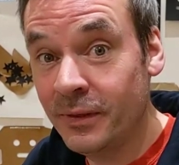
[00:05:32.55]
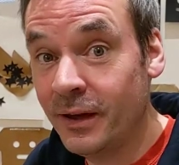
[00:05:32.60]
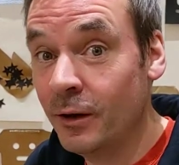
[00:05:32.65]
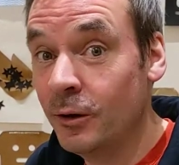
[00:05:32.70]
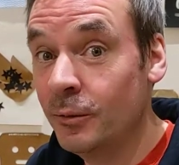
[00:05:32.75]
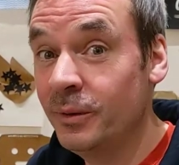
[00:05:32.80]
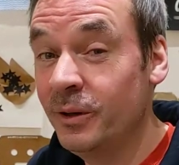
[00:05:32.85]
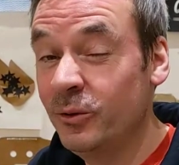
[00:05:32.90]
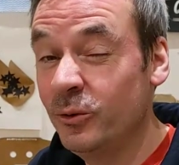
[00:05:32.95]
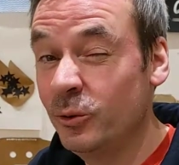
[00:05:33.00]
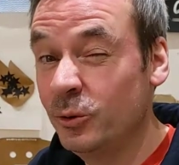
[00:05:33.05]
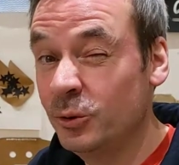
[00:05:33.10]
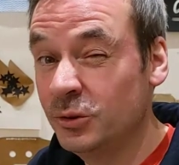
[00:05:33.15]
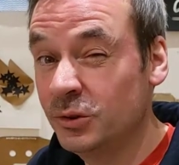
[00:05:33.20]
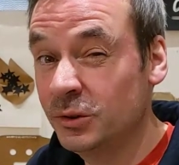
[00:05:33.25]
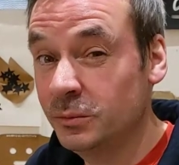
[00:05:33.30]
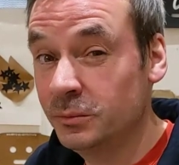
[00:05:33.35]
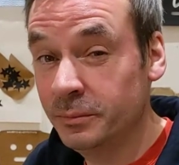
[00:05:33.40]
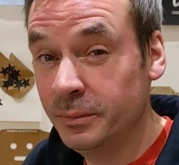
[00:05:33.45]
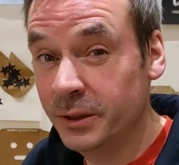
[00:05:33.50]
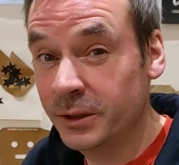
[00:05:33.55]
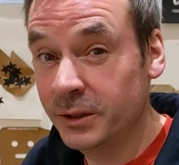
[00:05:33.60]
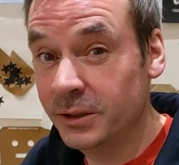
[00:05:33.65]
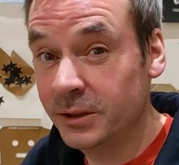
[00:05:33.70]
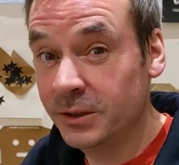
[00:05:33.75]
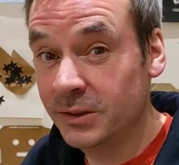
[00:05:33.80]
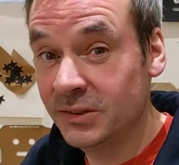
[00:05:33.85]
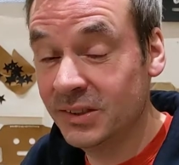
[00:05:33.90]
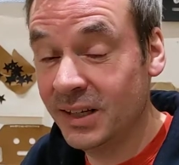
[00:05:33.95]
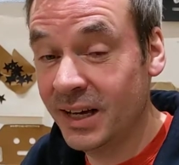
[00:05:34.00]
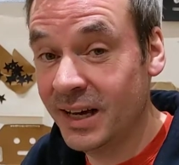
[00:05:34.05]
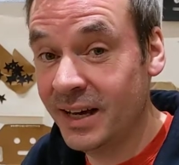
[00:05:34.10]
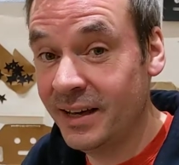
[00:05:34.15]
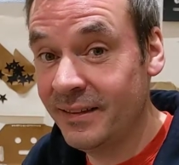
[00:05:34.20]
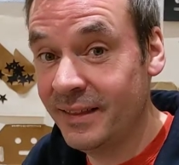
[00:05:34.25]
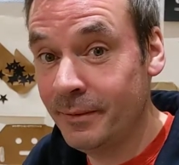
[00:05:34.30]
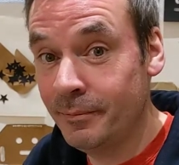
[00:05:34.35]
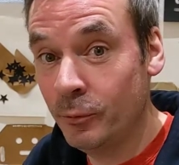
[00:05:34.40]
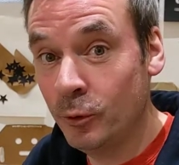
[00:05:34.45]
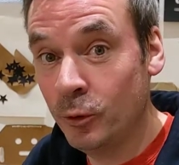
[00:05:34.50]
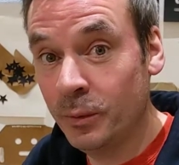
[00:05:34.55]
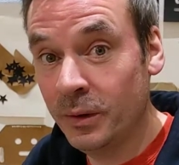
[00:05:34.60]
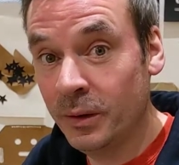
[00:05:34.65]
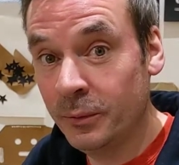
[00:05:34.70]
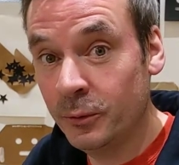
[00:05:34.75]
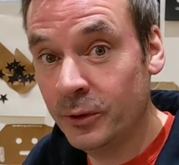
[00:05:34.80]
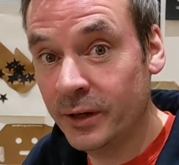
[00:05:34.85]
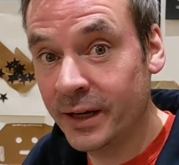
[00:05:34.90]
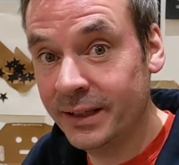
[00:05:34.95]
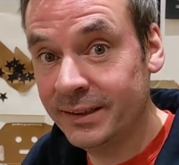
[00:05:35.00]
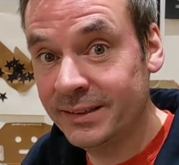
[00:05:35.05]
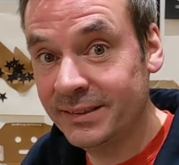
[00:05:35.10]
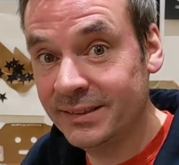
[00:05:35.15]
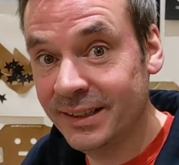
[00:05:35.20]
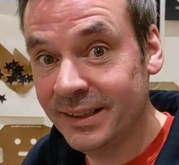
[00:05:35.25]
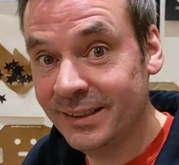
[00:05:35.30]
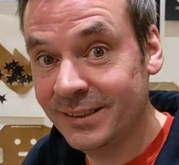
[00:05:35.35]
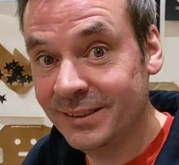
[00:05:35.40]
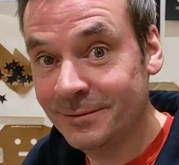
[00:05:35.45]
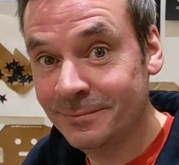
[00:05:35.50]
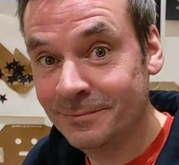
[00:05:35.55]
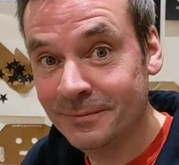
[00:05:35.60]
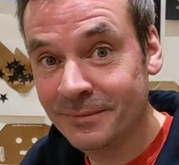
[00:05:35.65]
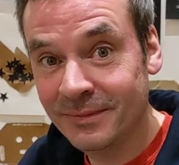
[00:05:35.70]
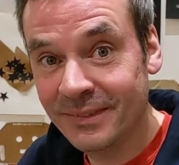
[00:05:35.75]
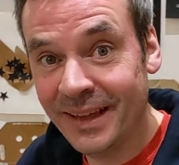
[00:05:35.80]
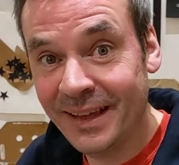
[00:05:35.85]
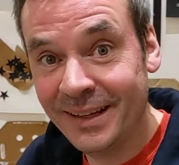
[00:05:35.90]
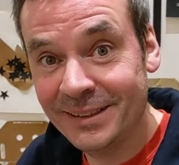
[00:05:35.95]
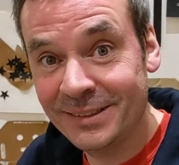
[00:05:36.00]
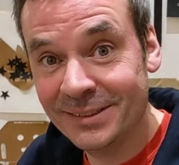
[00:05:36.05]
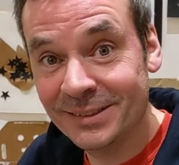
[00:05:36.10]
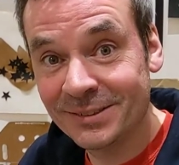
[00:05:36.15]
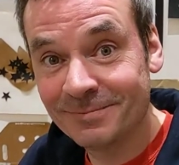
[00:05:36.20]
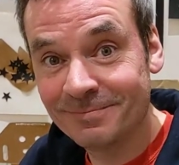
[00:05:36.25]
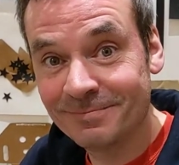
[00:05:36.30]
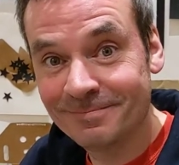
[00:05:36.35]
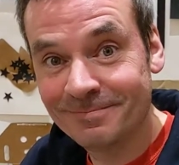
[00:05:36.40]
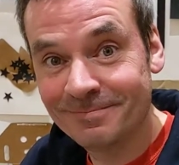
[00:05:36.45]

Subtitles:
that would be awesome, because then more people will get to see it. Thanks.